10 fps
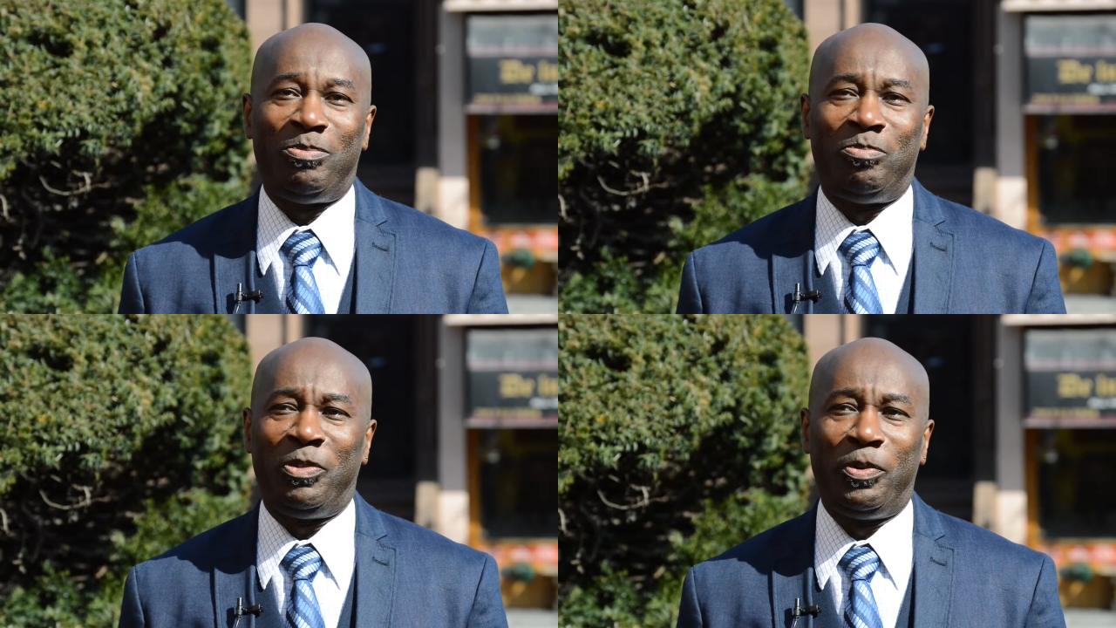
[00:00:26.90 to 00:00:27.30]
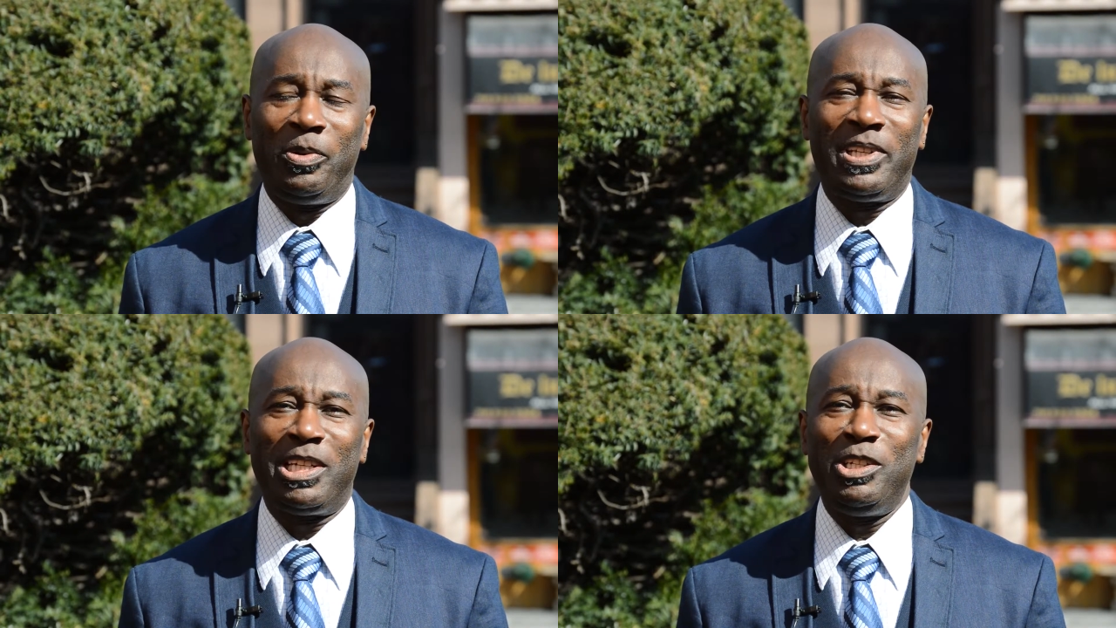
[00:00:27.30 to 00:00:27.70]

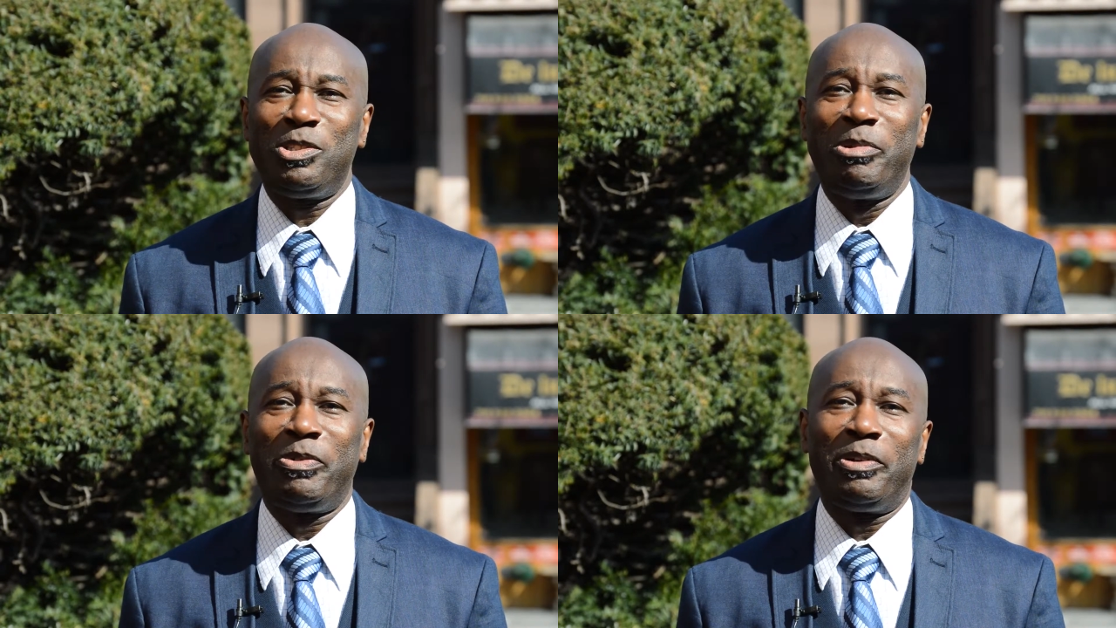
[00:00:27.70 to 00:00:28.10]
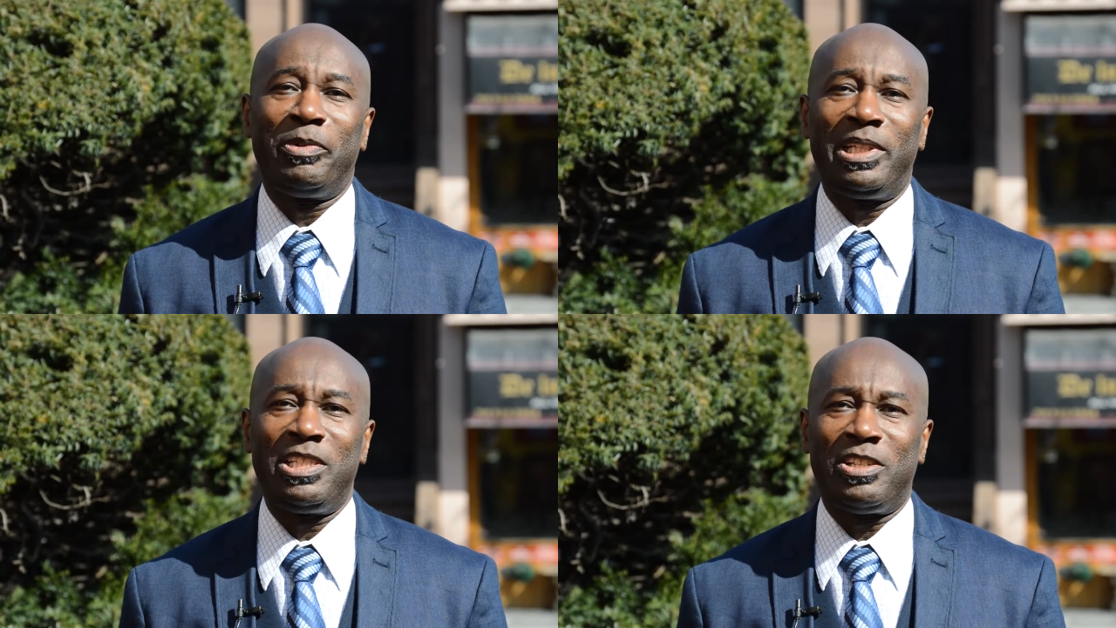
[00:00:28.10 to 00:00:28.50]
Before then, I used to be very
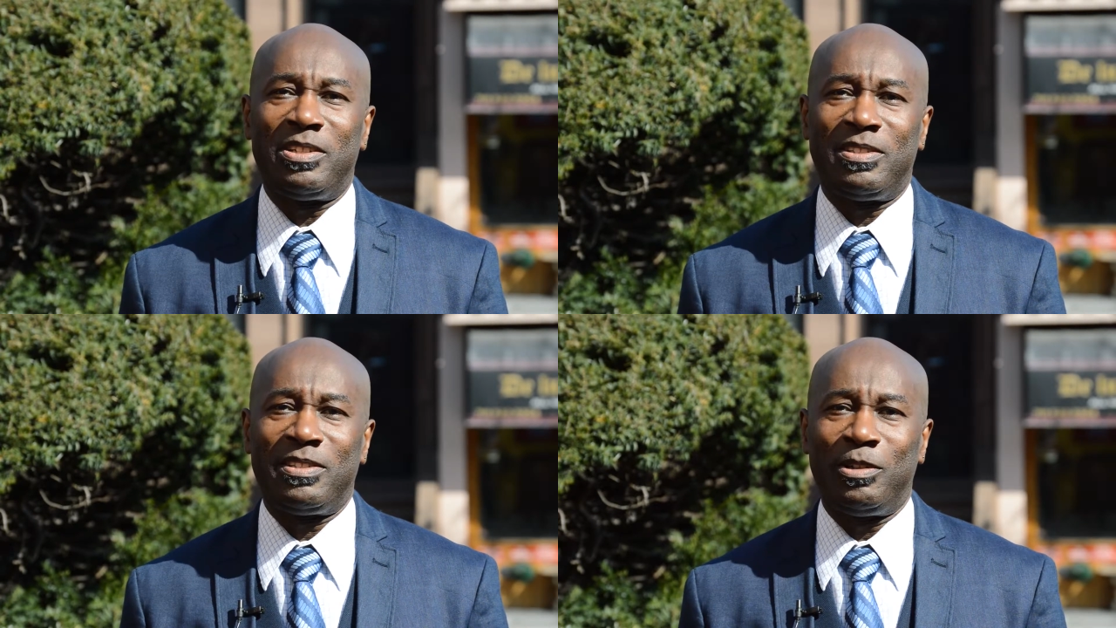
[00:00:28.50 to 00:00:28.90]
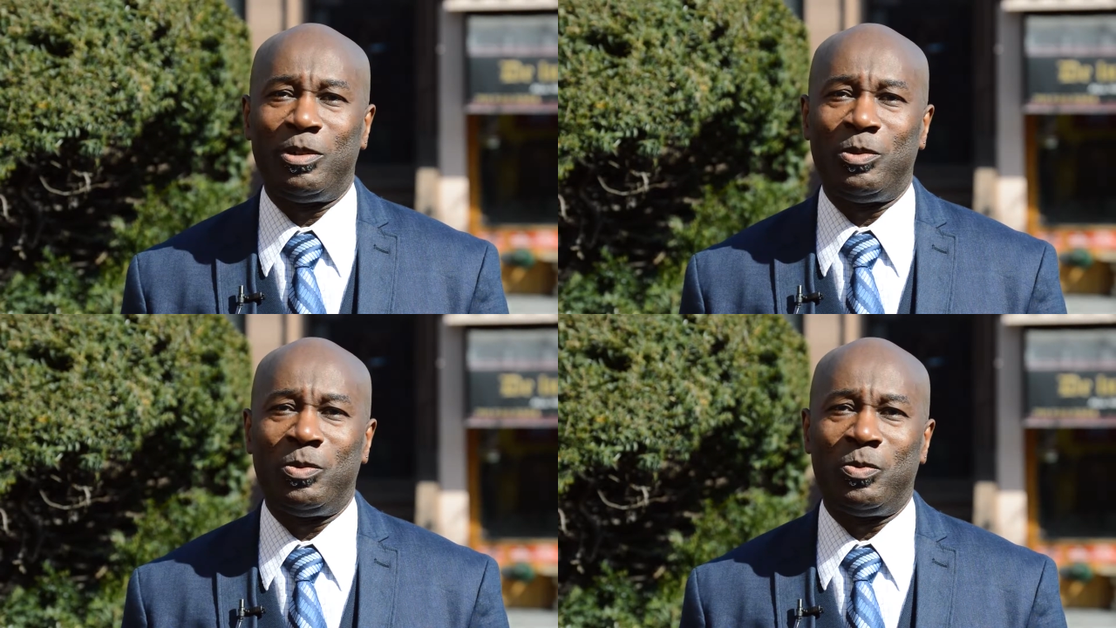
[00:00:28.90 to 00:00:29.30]
religious,
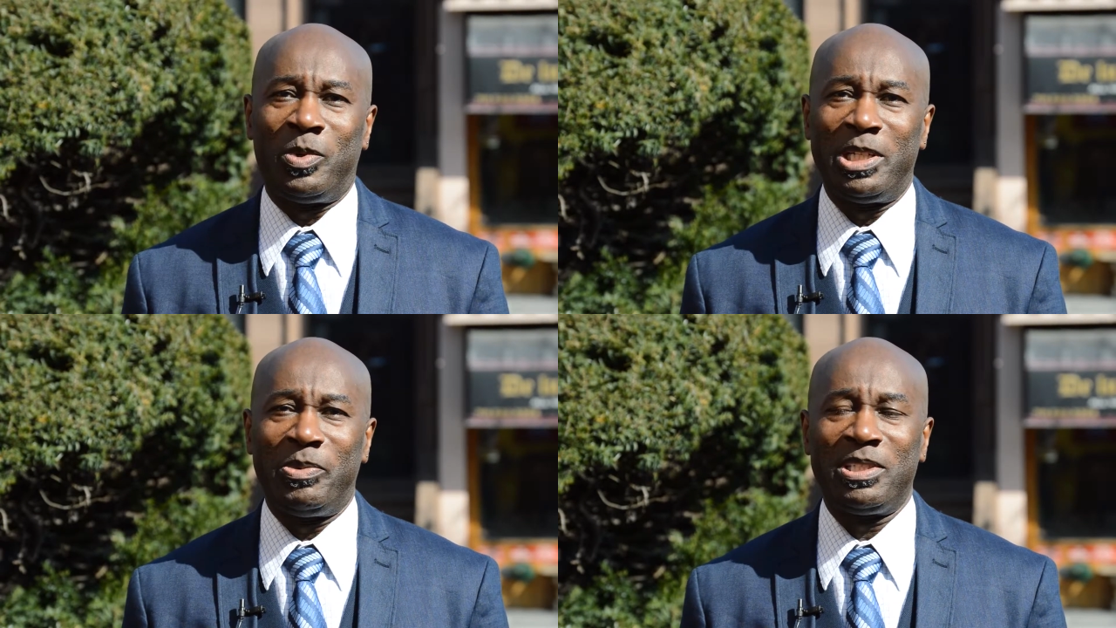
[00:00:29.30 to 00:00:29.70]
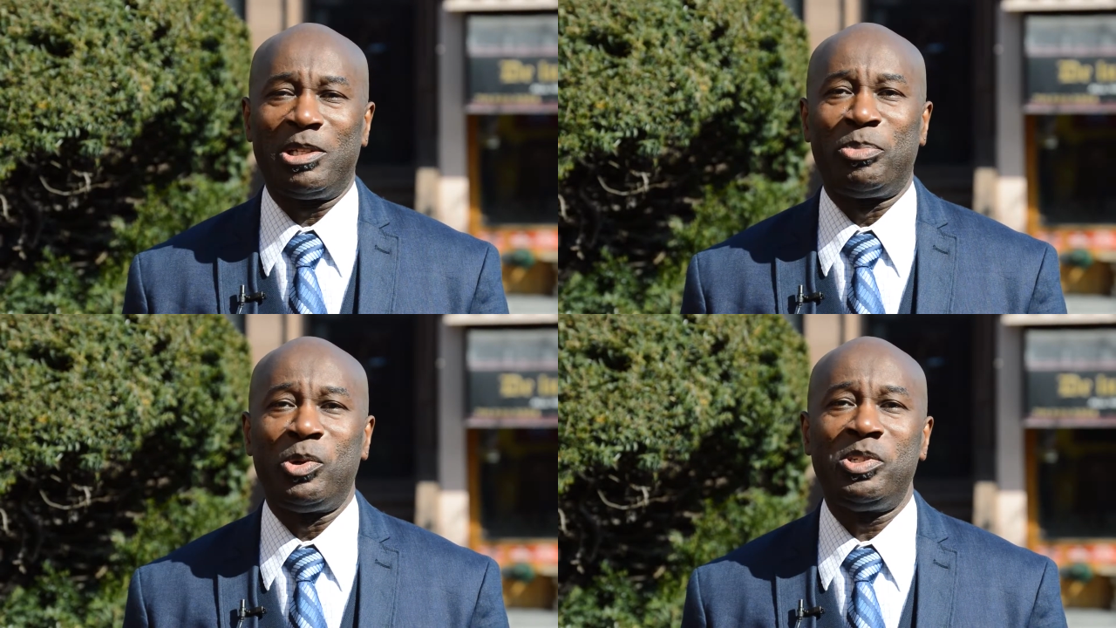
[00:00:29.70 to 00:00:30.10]
so when I was
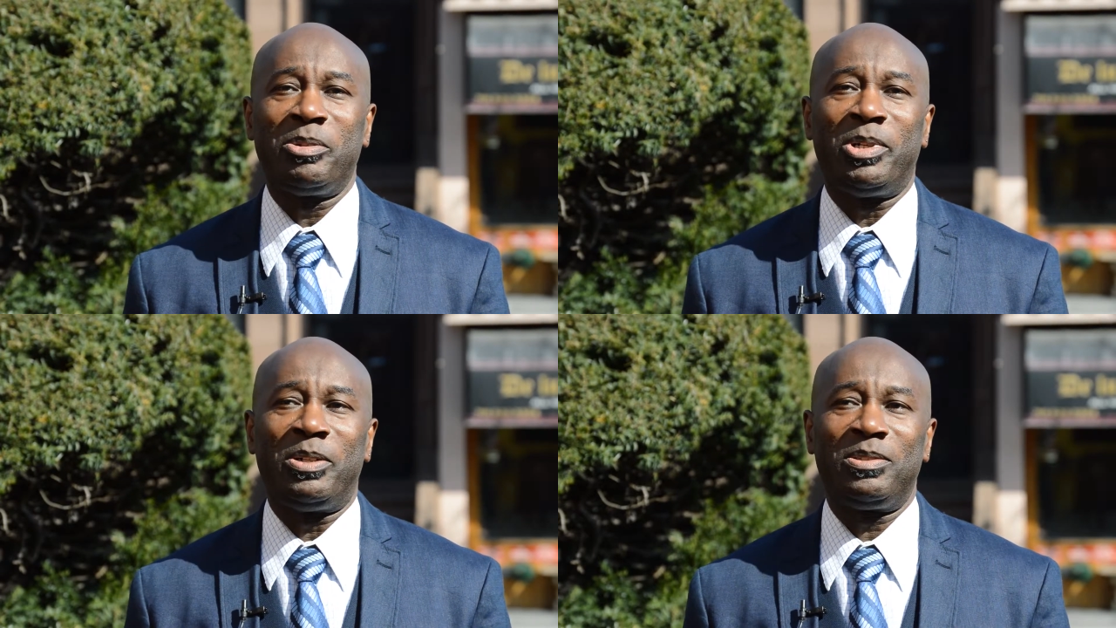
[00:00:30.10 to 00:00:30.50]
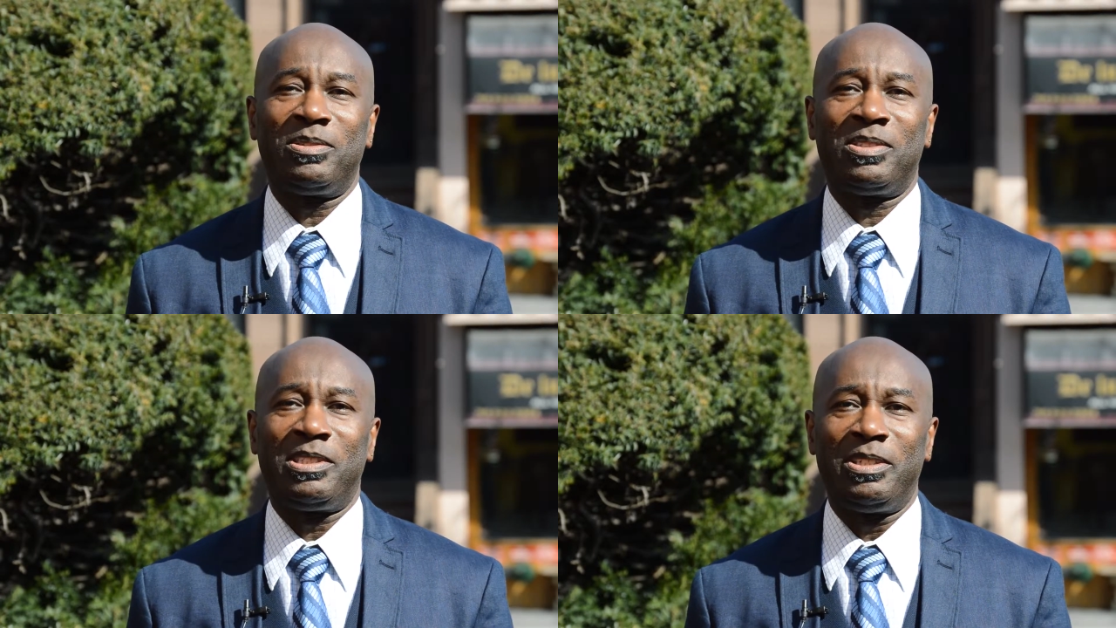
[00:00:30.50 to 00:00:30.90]
approached about
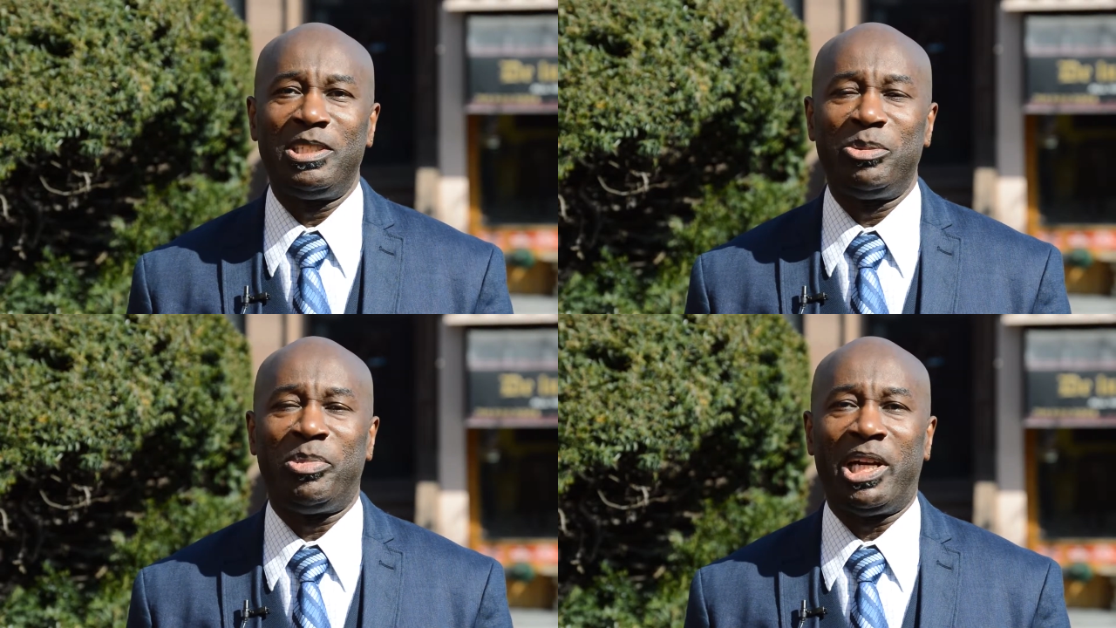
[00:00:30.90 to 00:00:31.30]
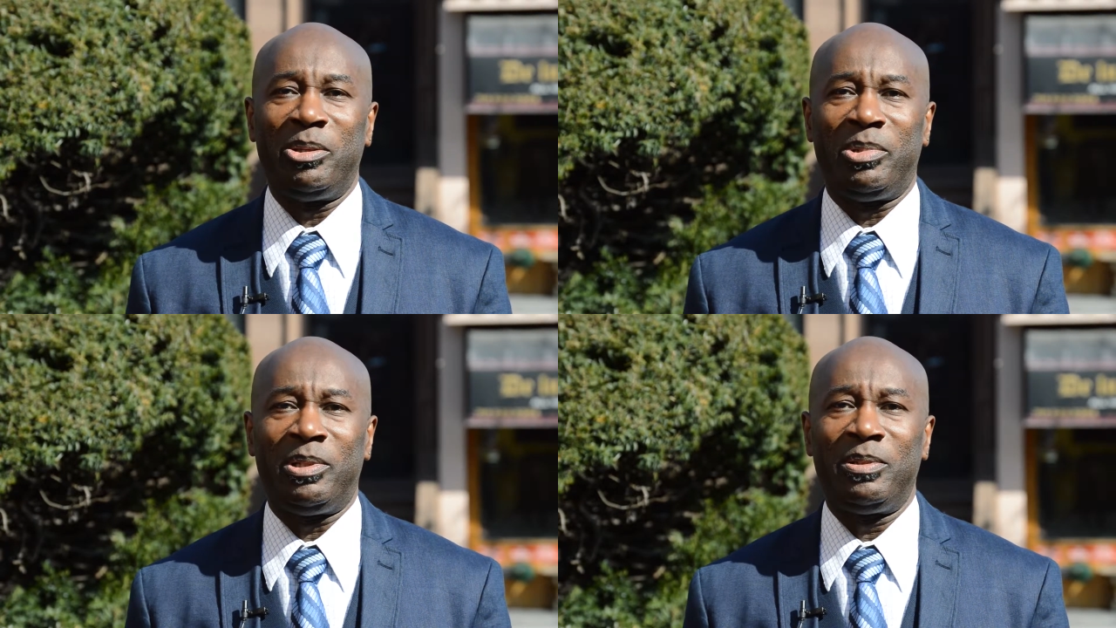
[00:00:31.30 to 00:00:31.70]
studying the
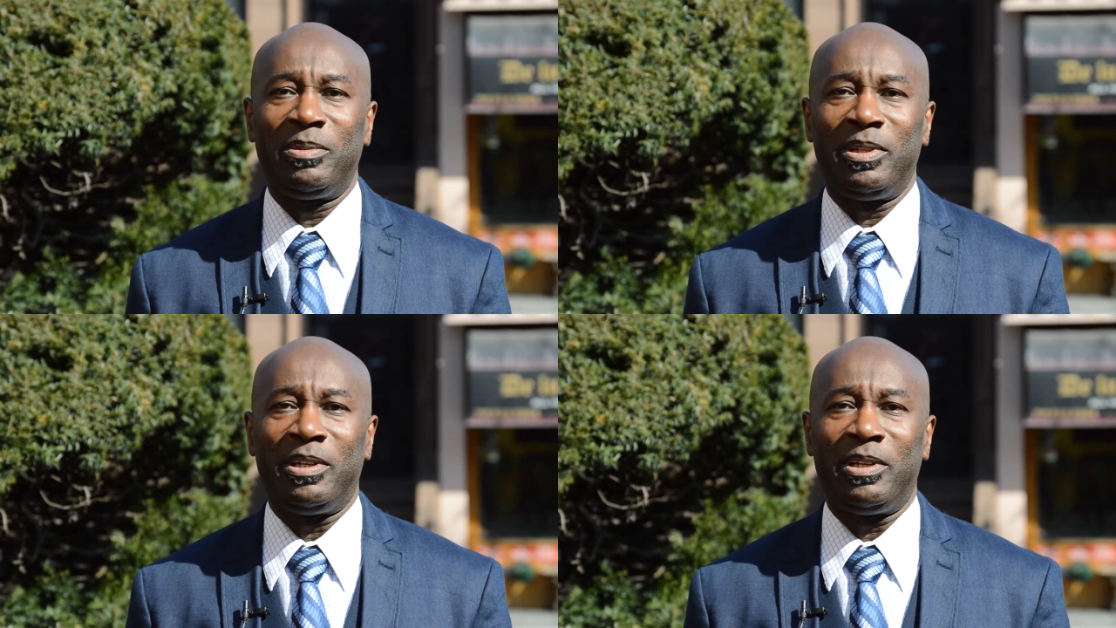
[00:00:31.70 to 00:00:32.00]
Bible,